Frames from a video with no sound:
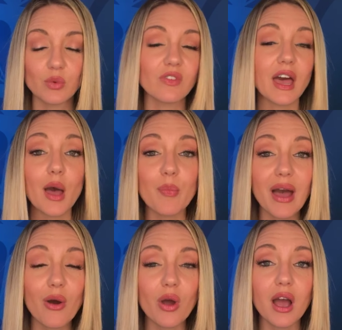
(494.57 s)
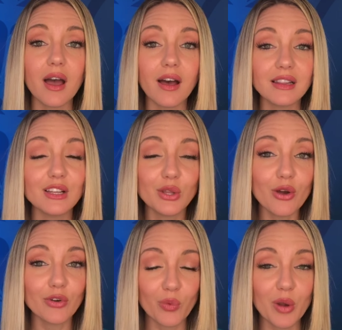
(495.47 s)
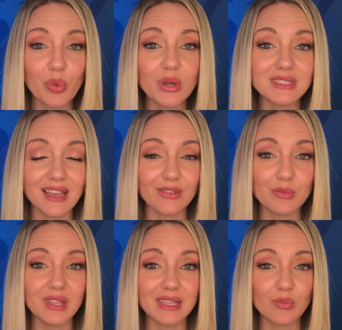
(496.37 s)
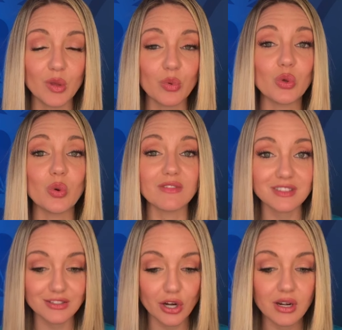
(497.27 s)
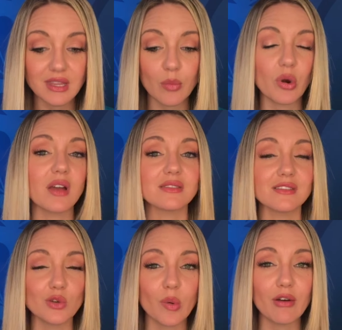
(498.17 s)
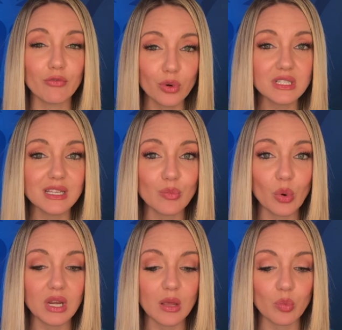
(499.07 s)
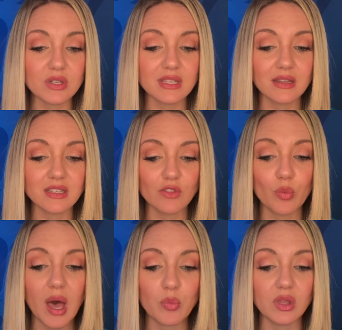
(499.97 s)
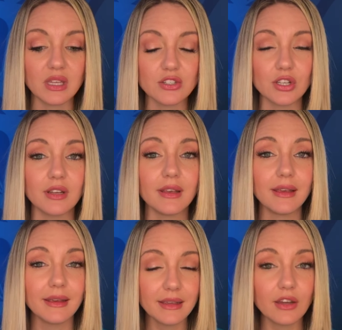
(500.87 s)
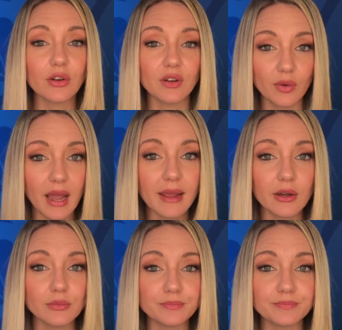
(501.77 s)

We've got about uh, a little over 1.7 million people who have started that process. So about 14.8% of the population here in Ohio.